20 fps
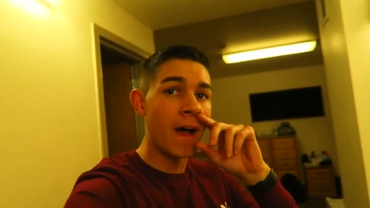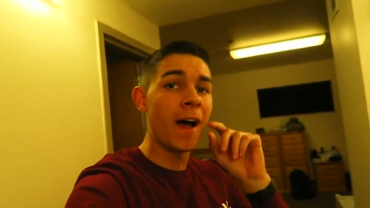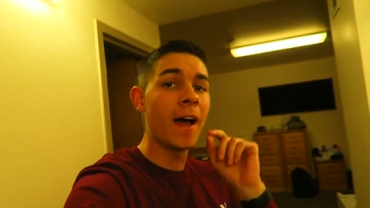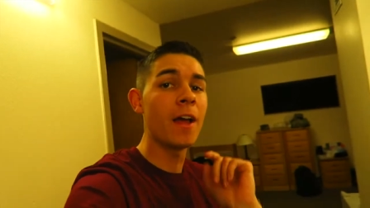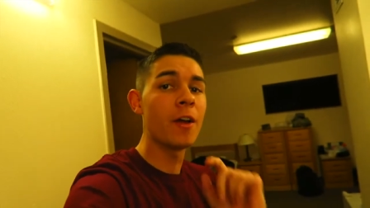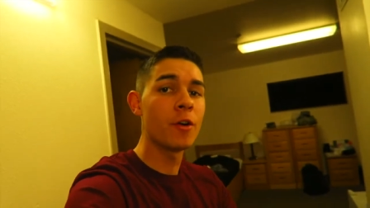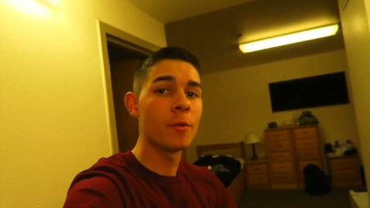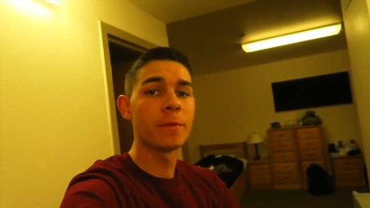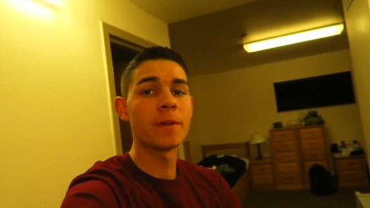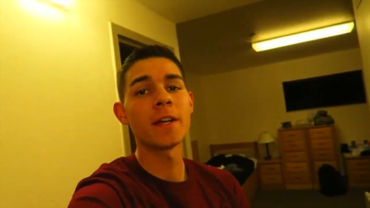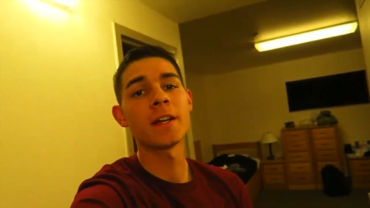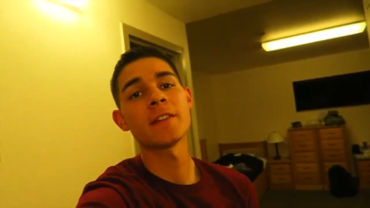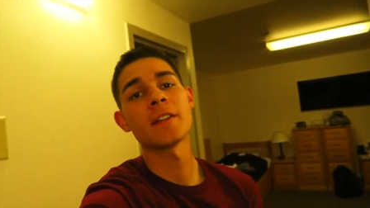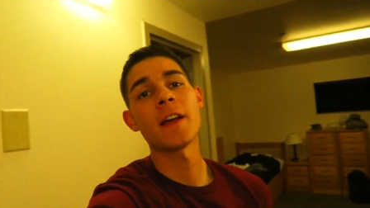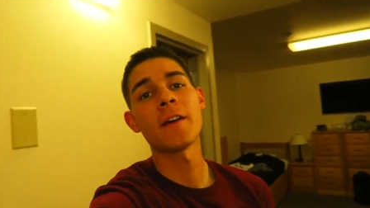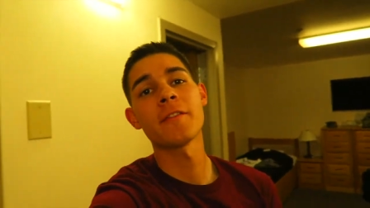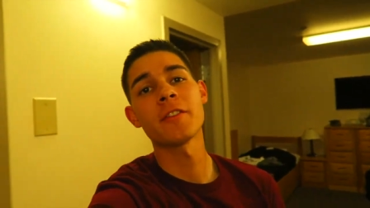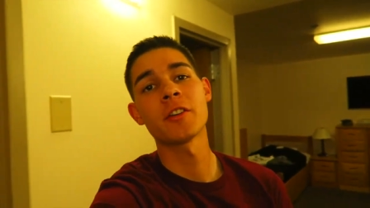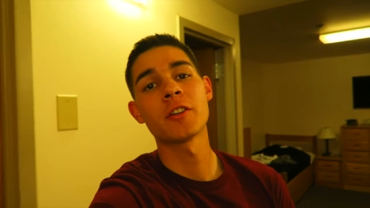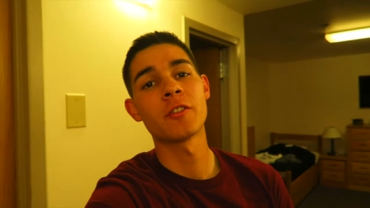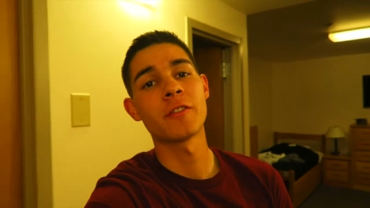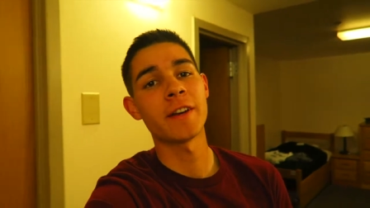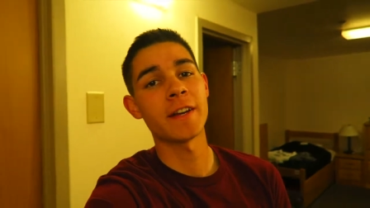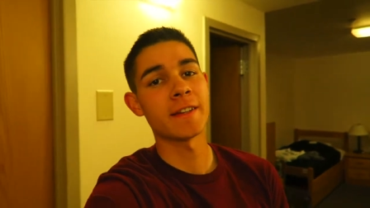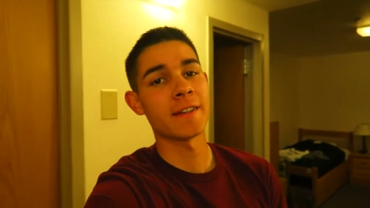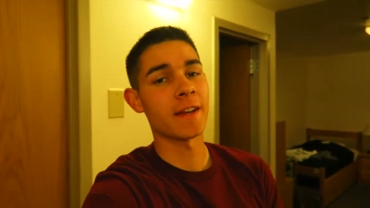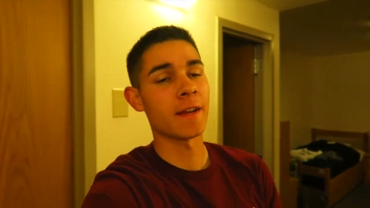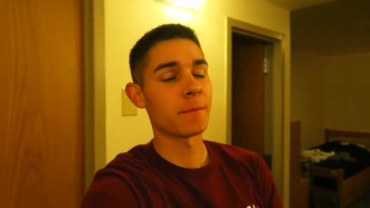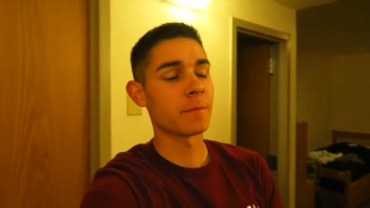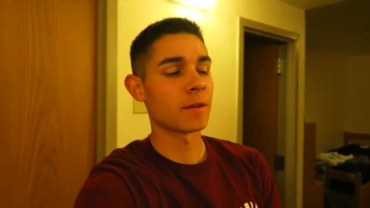I hope you guys are having a great
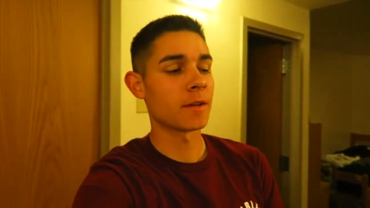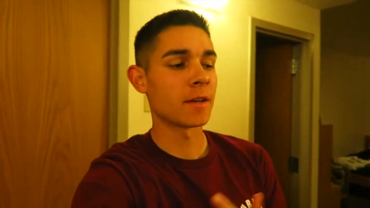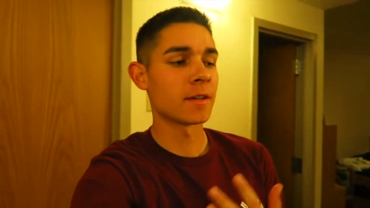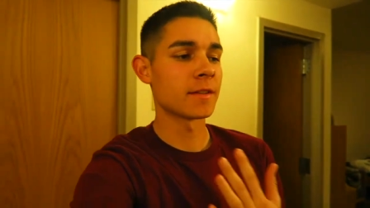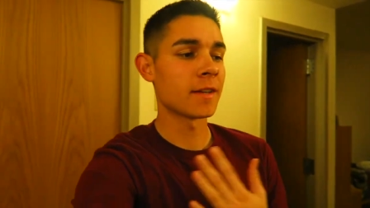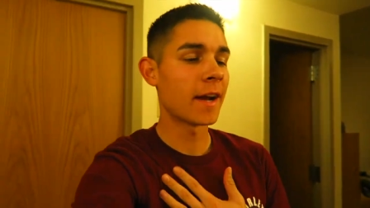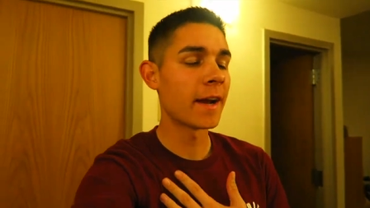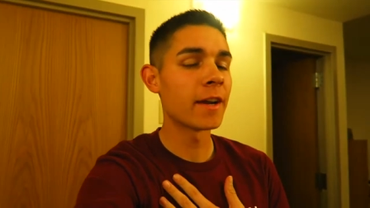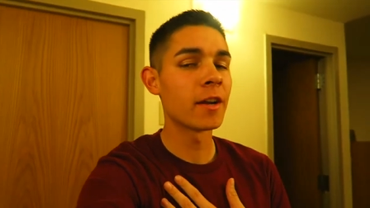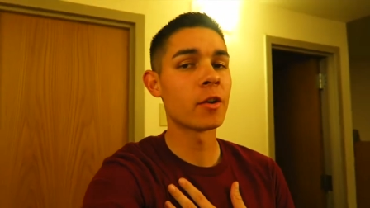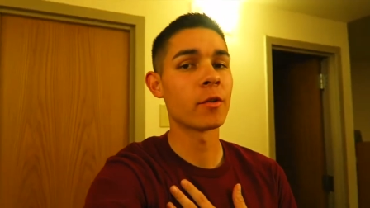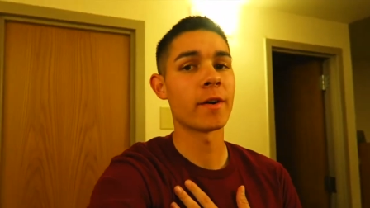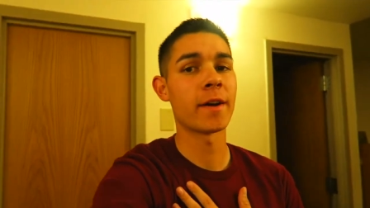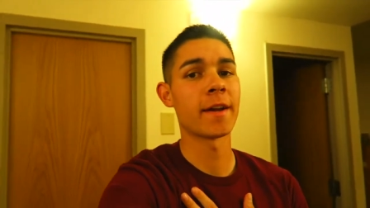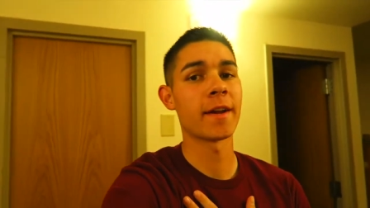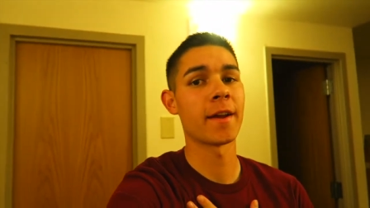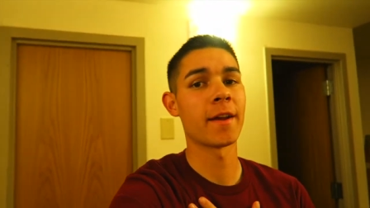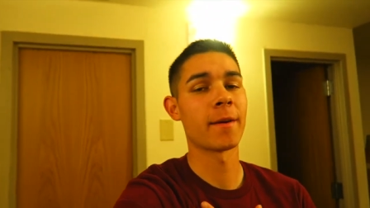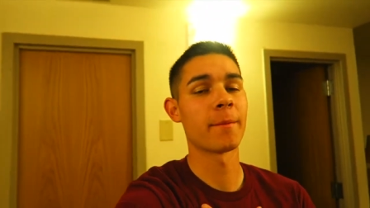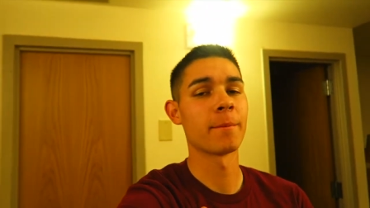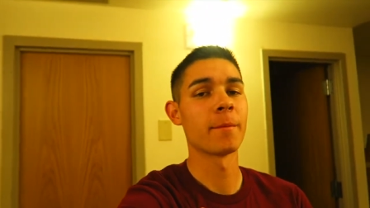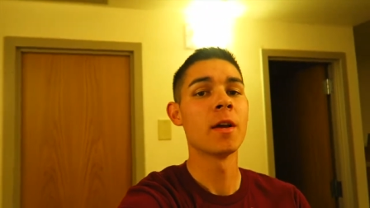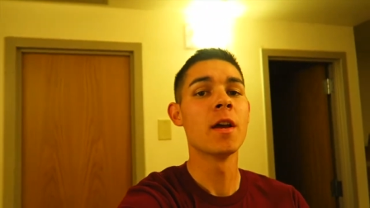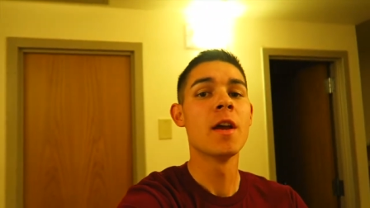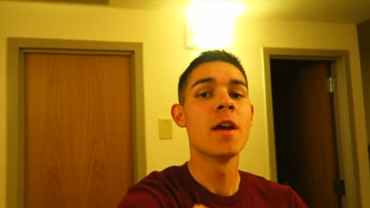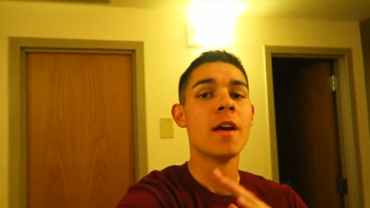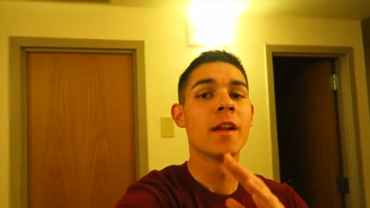day because I know I am.